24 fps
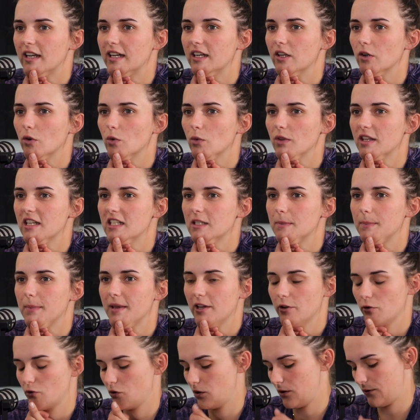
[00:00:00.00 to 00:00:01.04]
all these
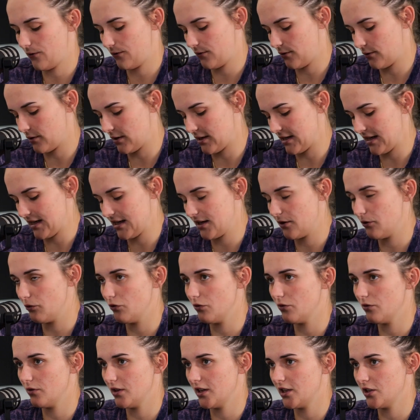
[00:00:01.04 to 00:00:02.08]
pills for like a
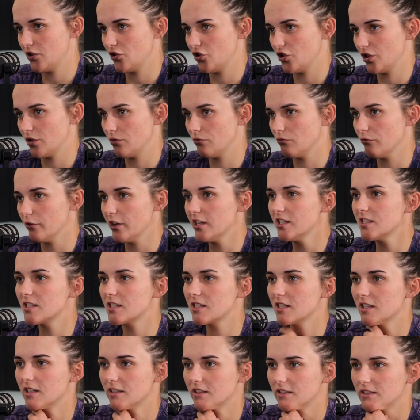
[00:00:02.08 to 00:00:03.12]
injured
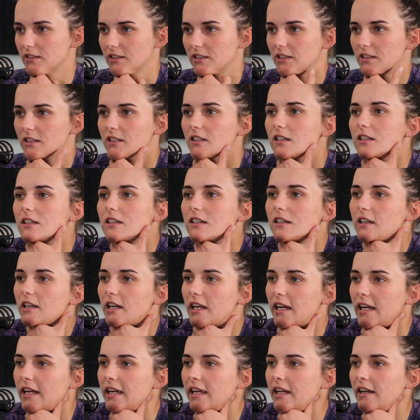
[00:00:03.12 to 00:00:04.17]
wrist.
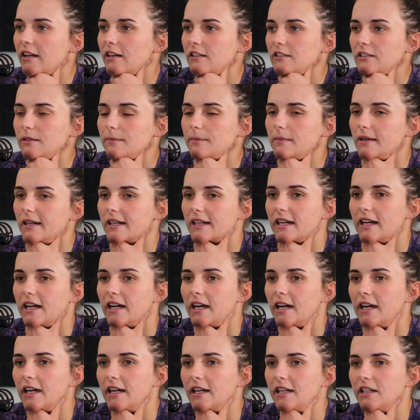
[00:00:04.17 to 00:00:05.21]
And I was in my
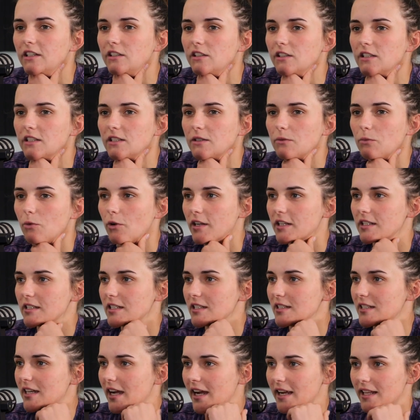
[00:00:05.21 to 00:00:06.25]
car, and I just wanted
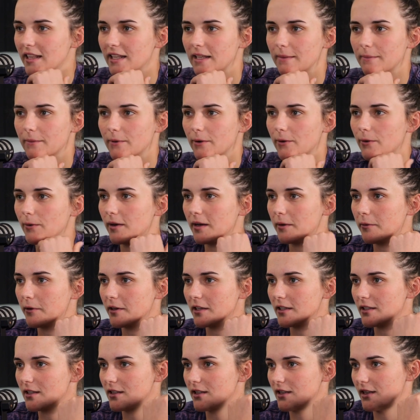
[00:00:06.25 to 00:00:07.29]
to take them all. I
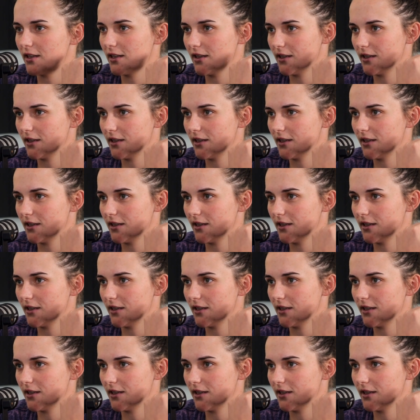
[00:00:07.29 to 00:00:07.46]
just